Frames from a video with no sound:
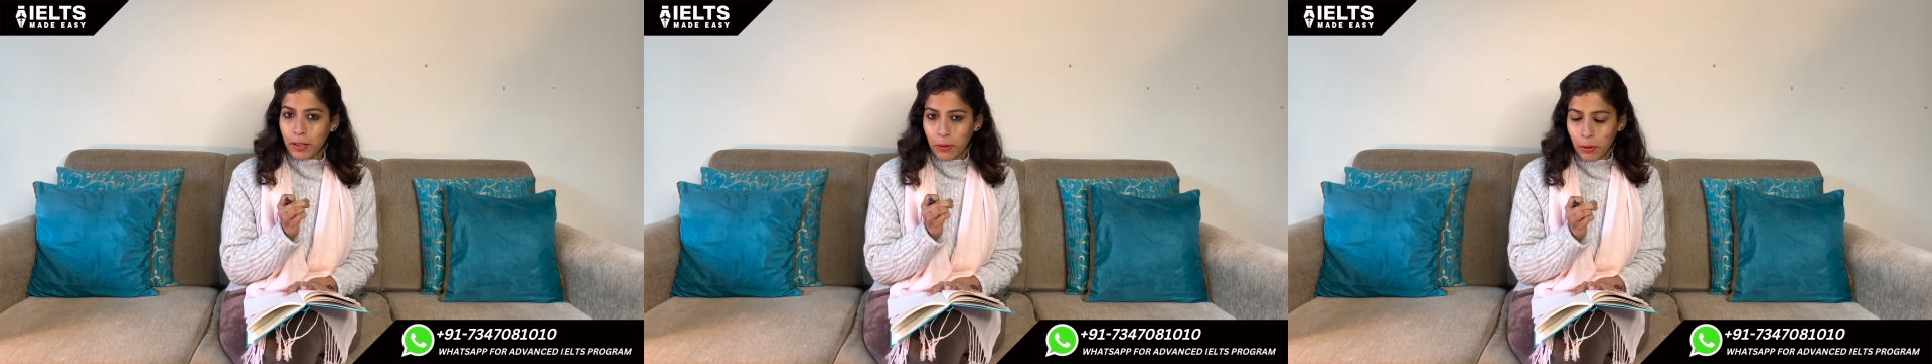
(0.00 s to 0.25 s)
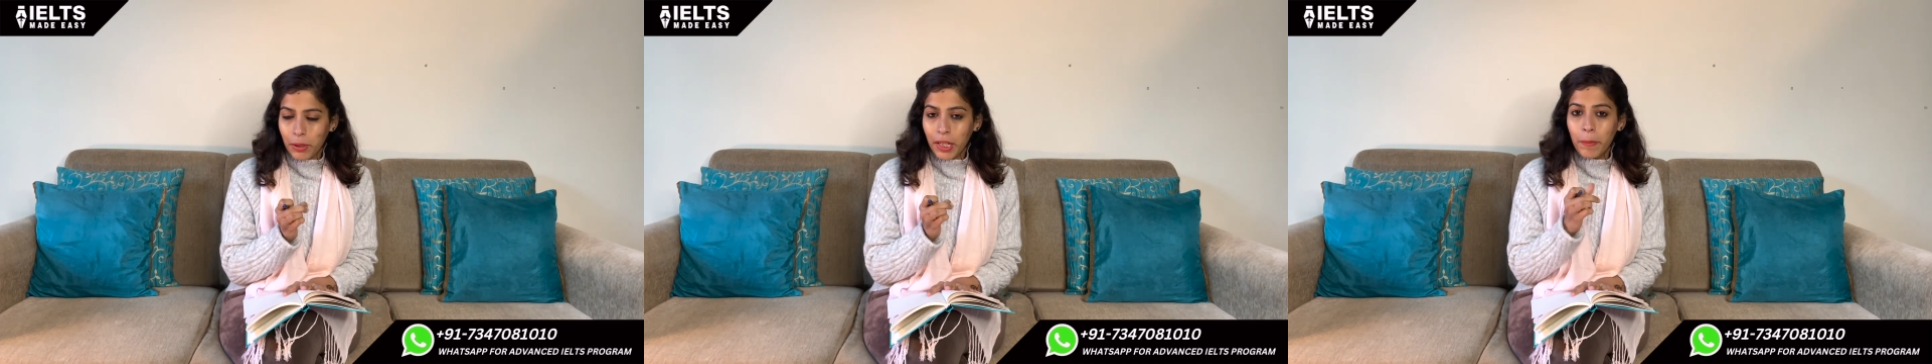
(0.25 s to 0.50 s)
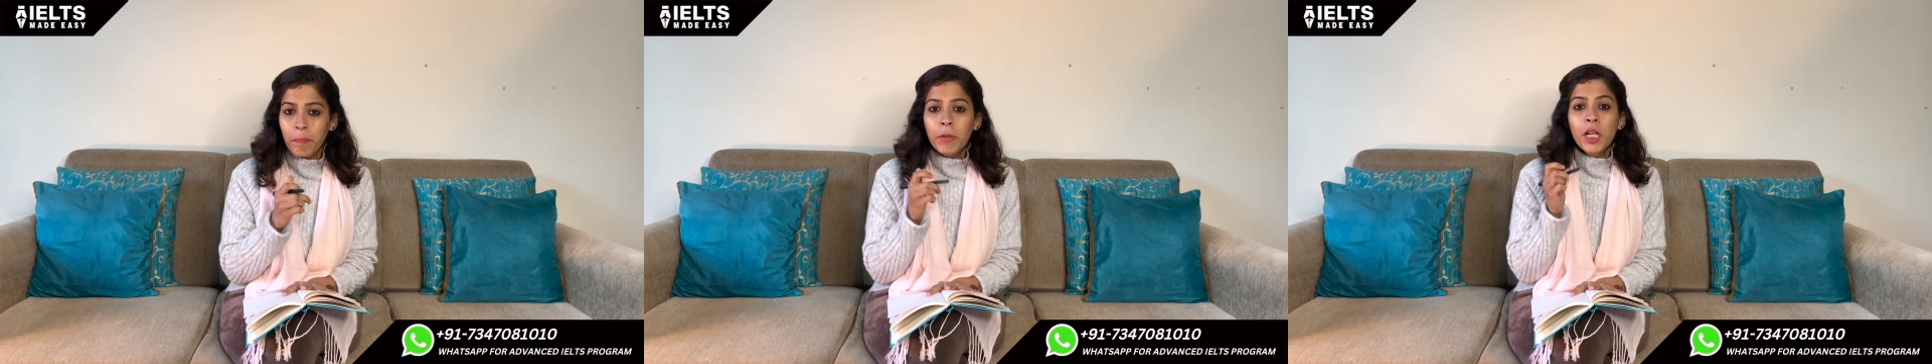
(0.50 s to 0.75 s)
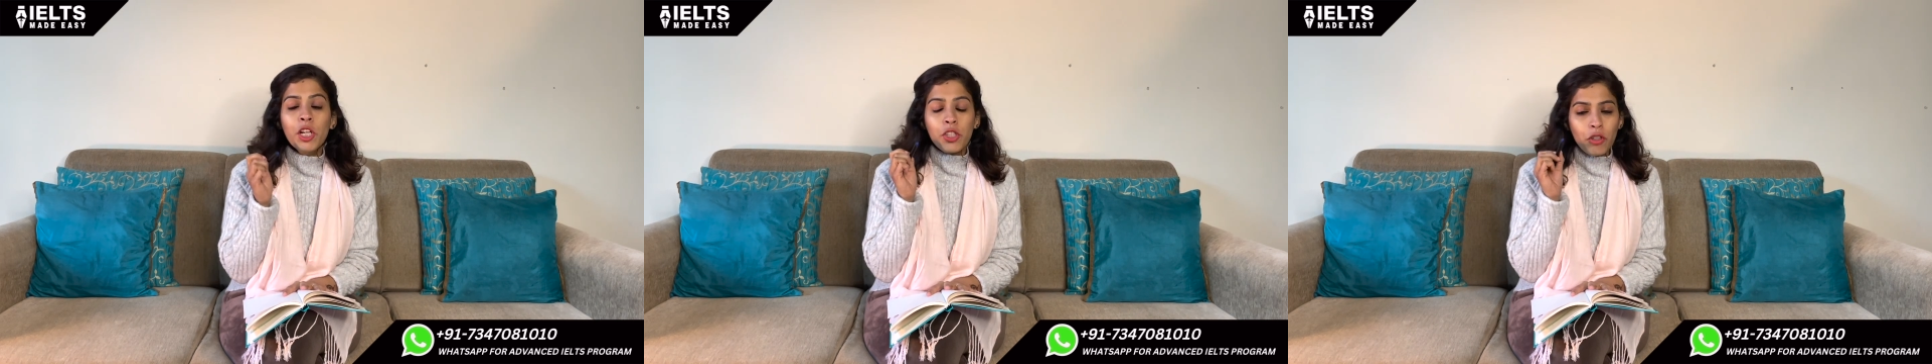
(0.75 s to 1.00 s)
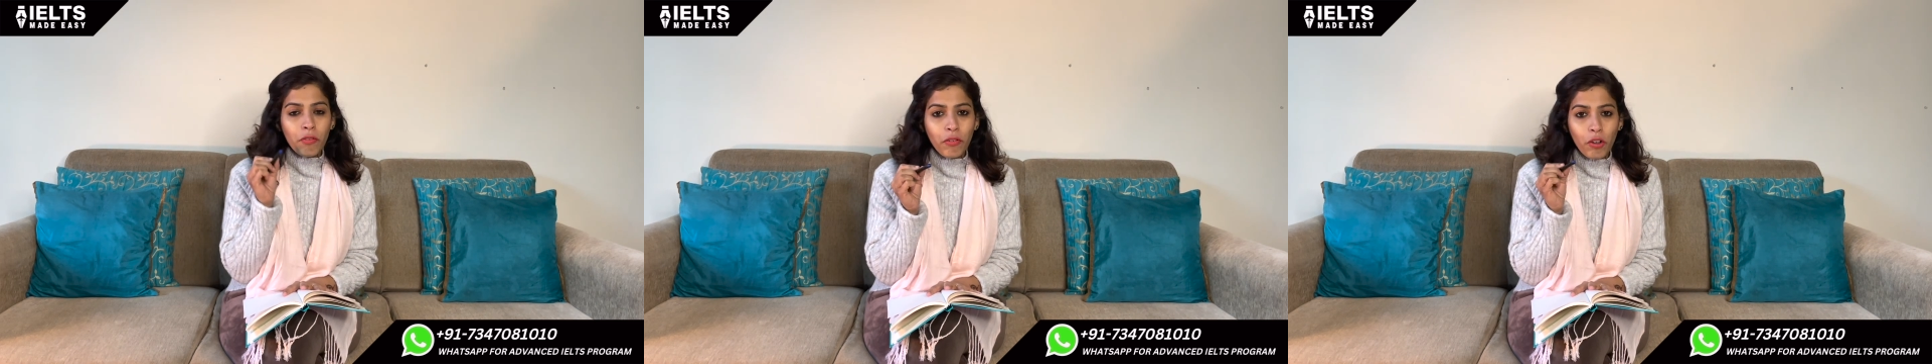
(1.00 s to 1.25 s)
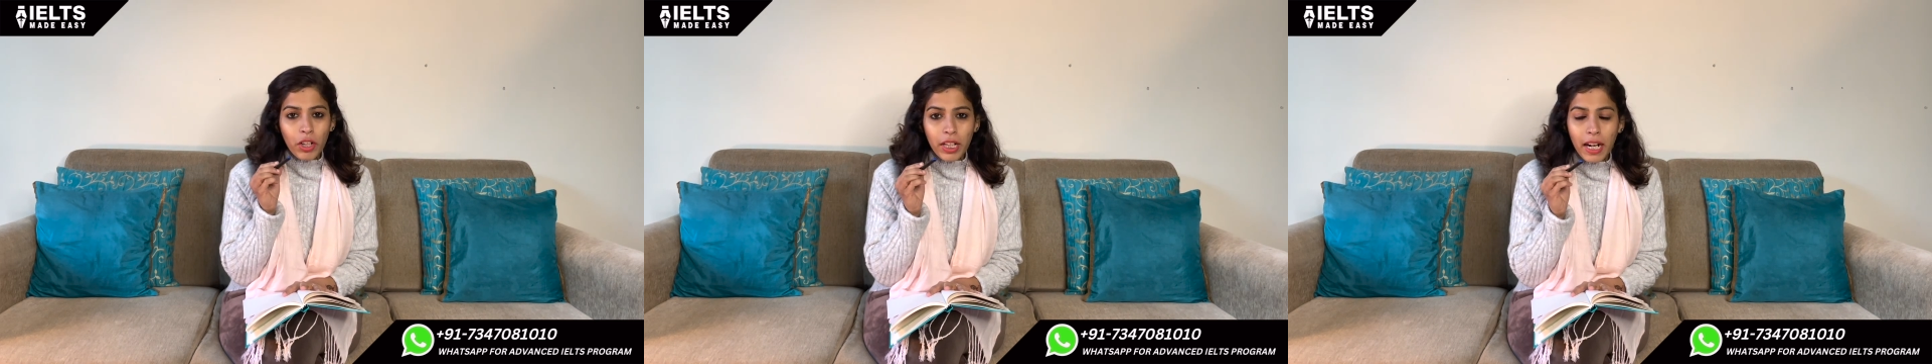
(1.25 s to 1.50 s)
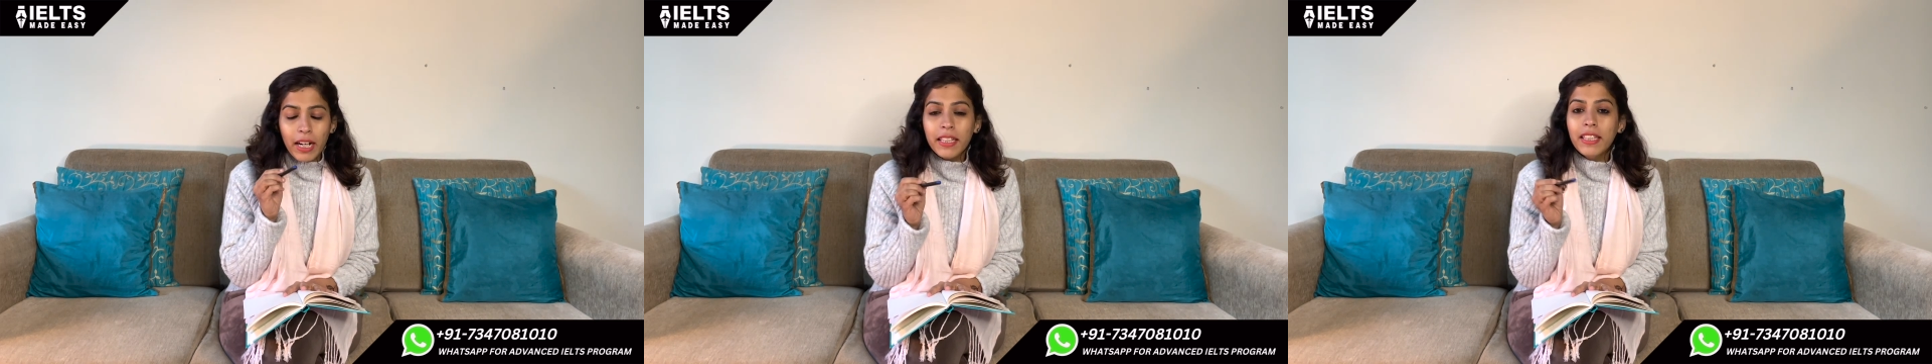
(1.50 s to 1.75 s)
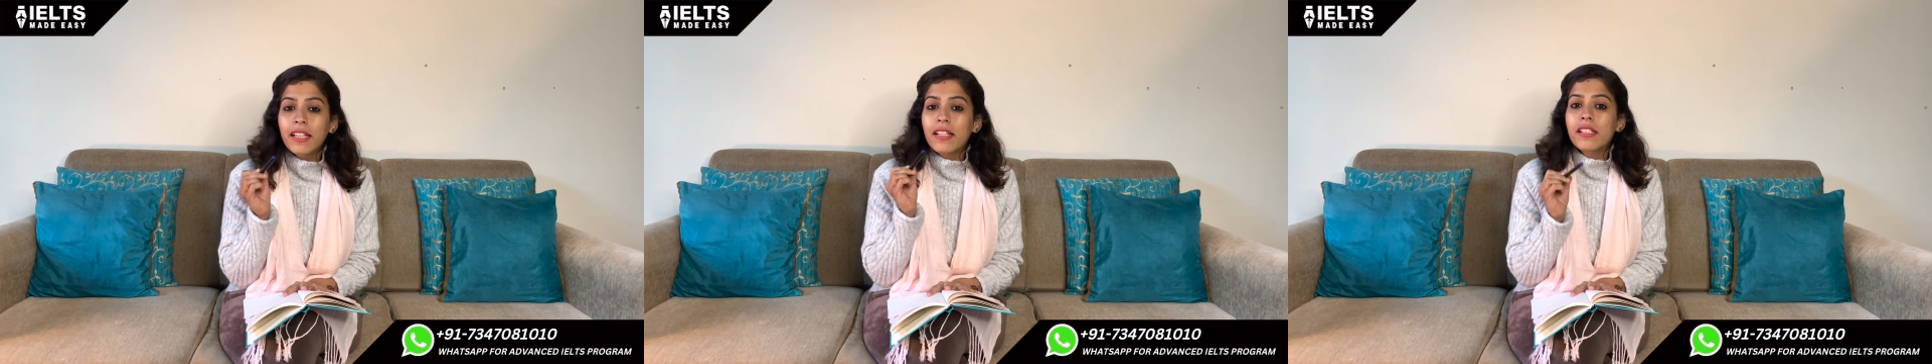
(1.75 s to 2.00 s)
Okay? So for that,
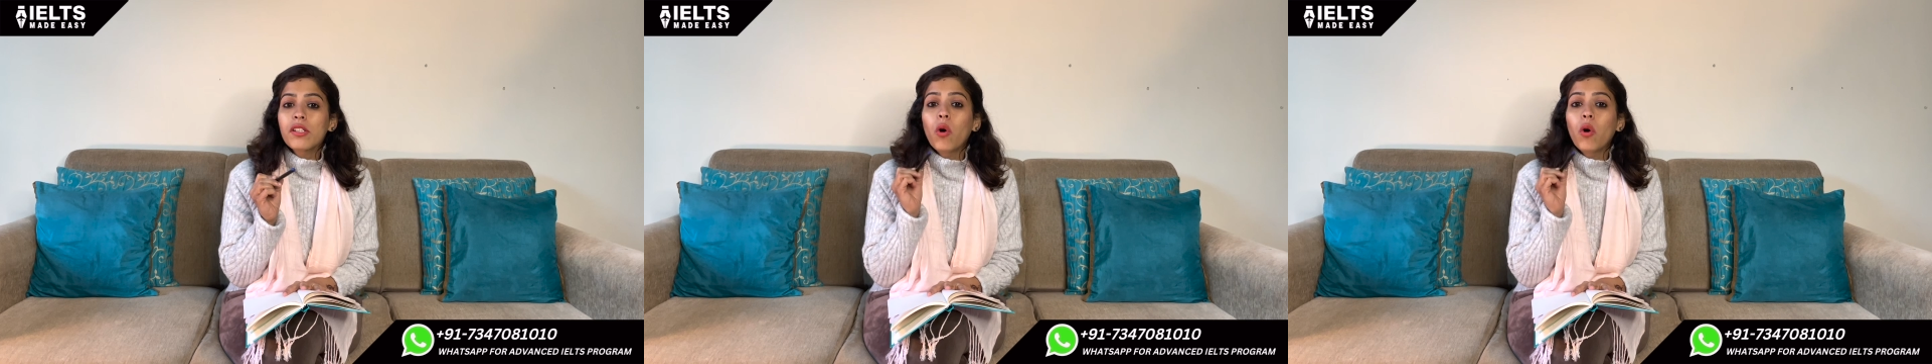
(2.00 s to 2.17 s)
there's